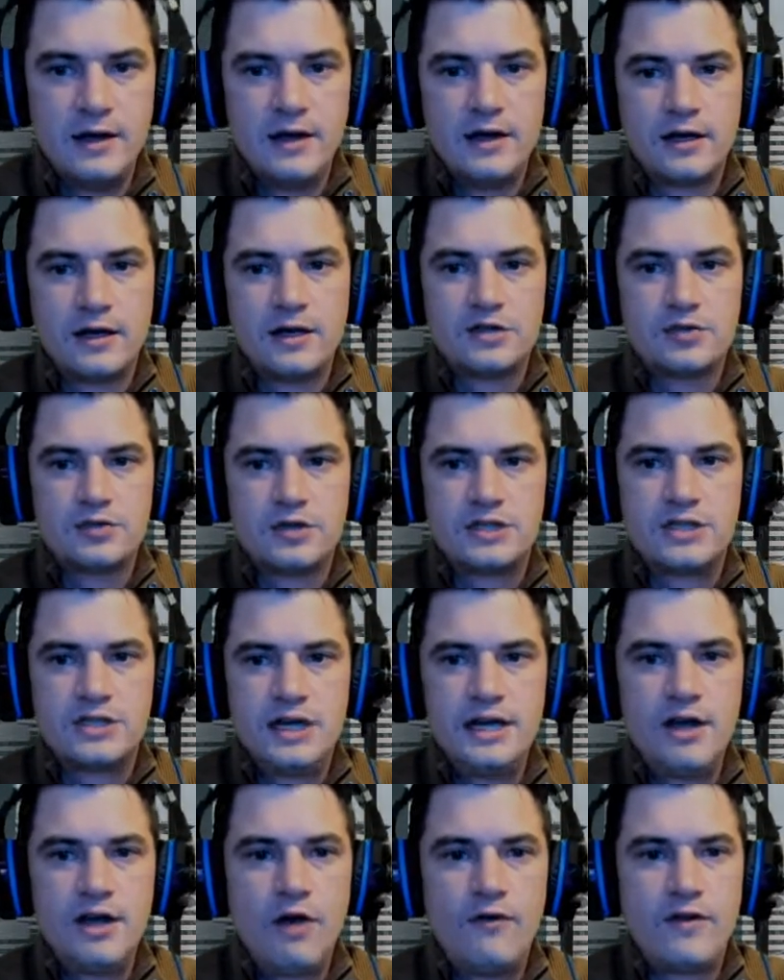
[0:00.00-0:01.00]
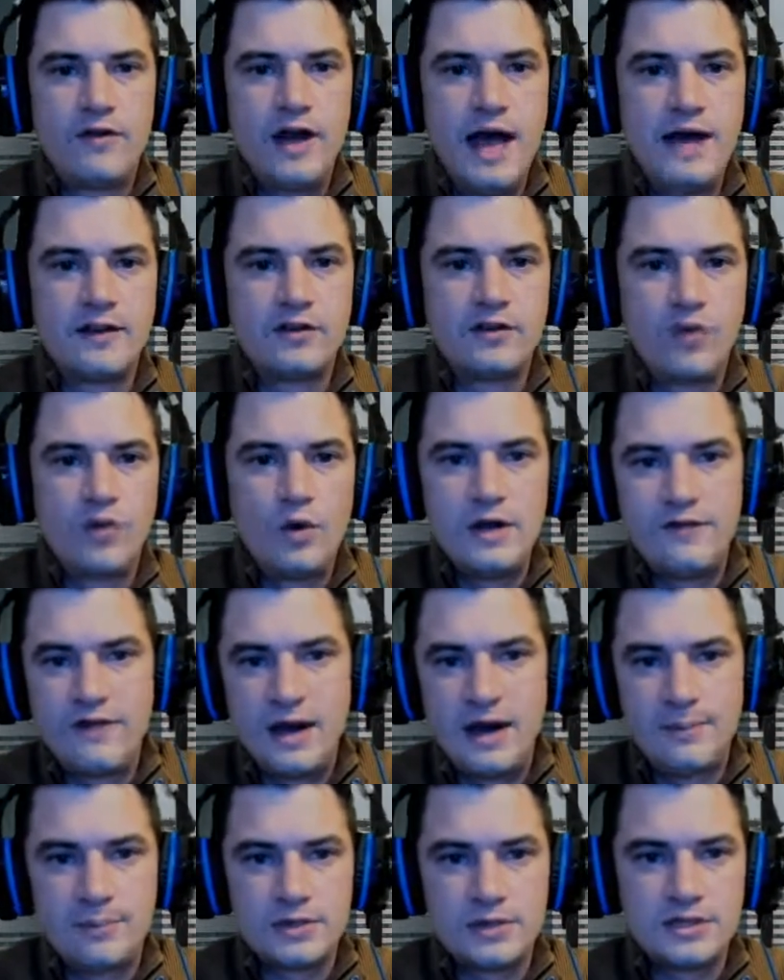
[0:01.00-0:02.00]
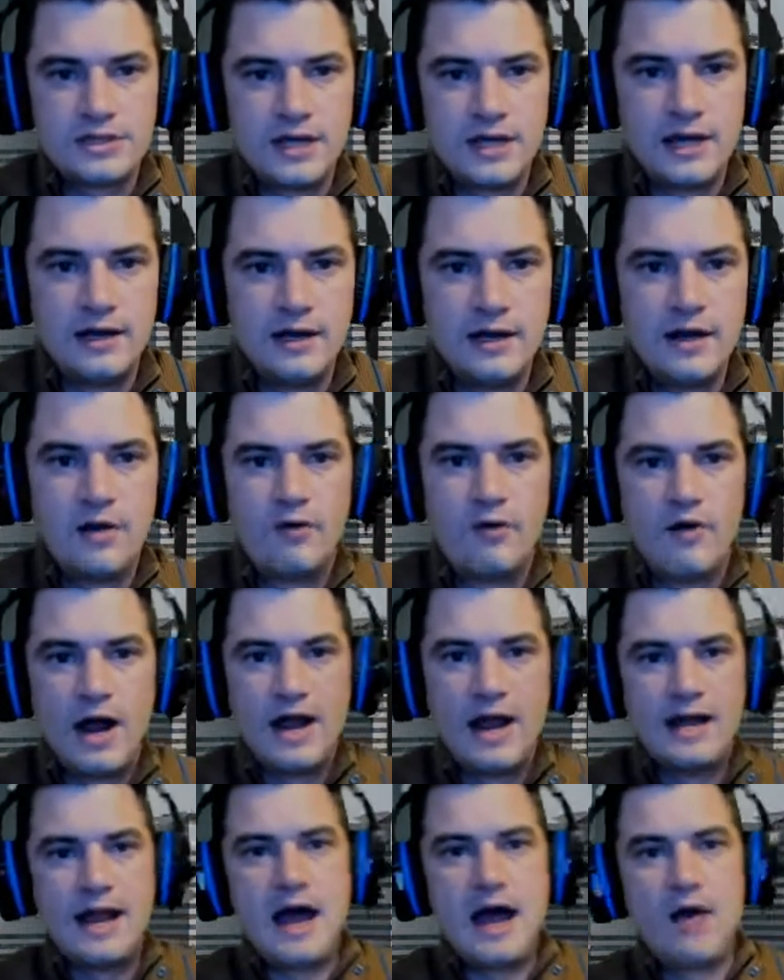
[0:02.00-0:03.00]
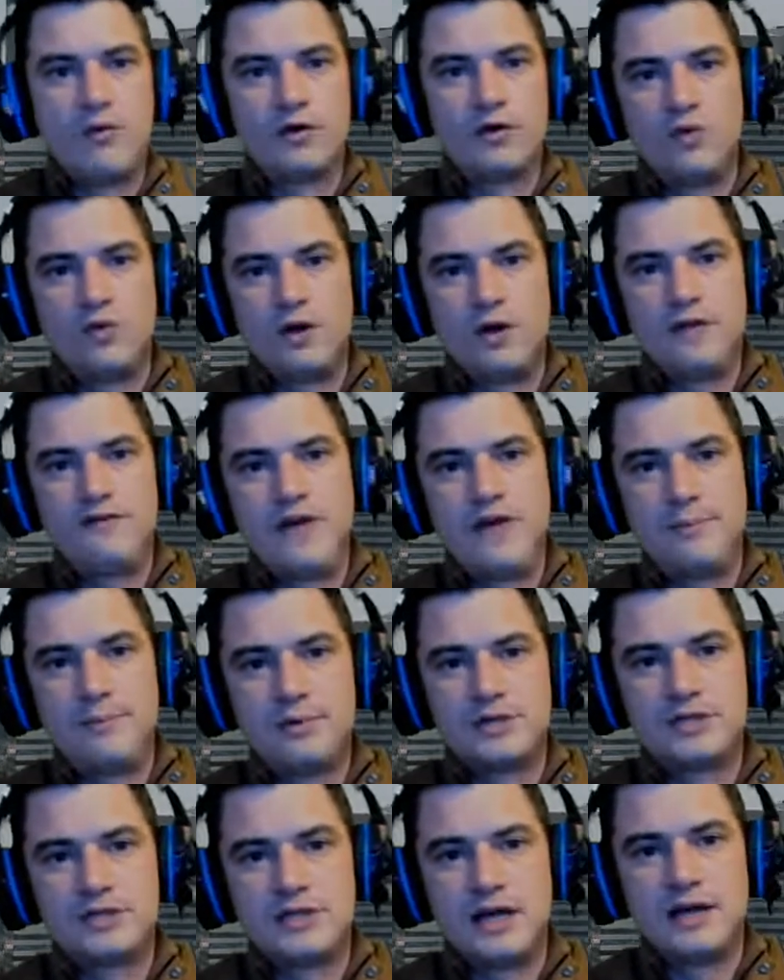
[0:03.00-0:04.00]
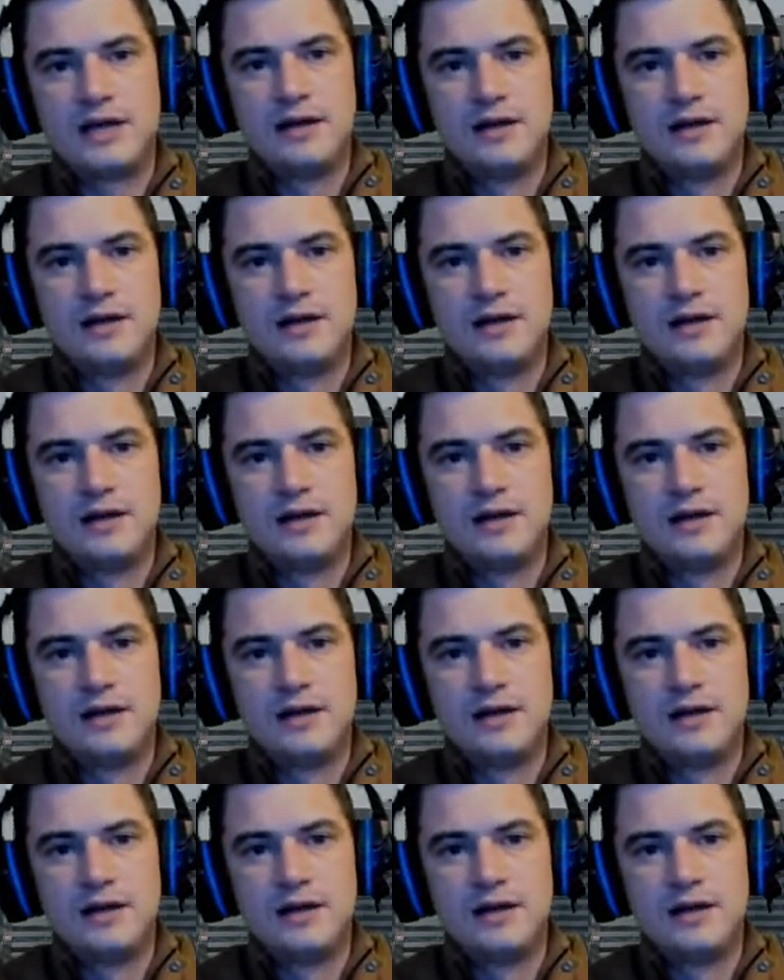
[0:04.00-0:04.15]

because we're sitting overhead at 25% right now. We're 25%